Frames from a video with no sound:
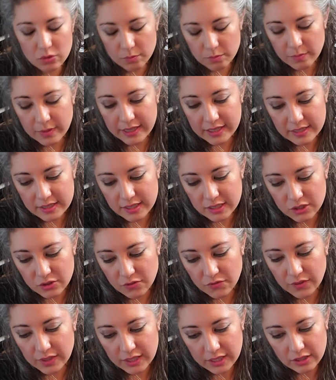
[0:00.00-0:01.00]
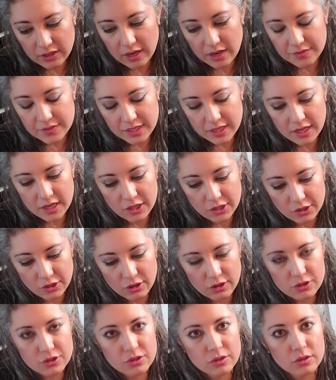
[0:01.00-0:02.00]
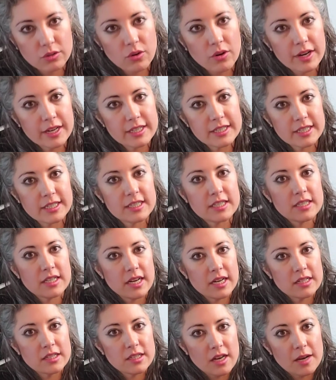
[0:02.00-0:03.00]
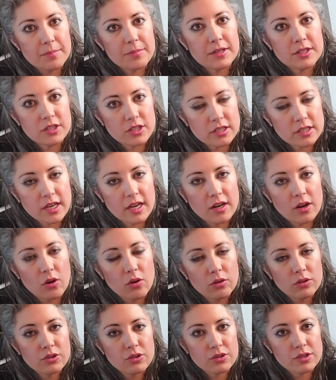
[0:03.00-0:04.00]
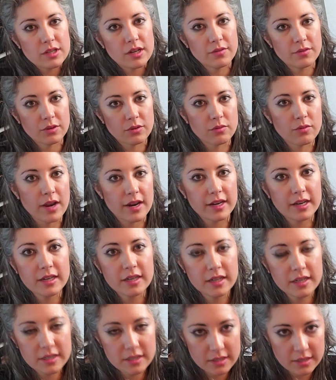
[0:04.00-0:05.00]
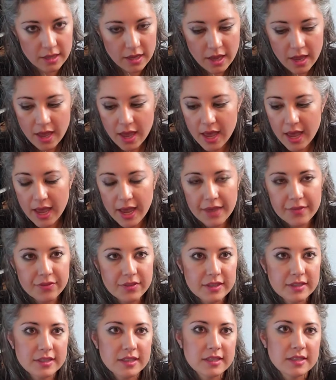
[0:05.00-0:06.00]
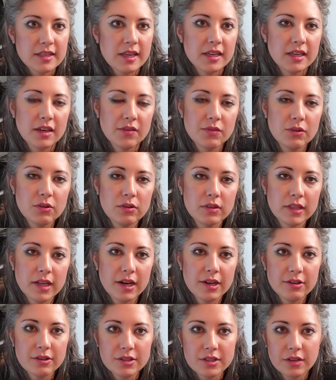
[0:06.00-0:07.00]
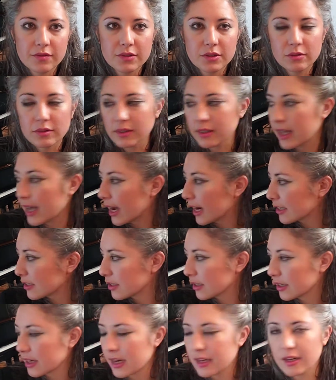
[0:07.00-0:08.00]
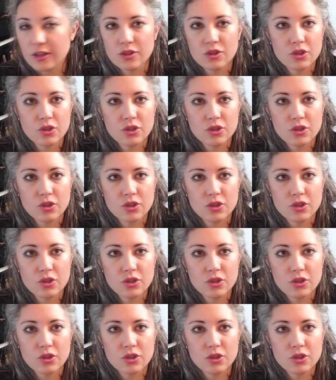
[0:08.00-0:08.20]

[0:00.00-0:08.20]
means that you feel like you have to kind of gird your loins and stand up and just kind of hold yourself in readiness. And this is saying, if you allow yourself to relax and kind of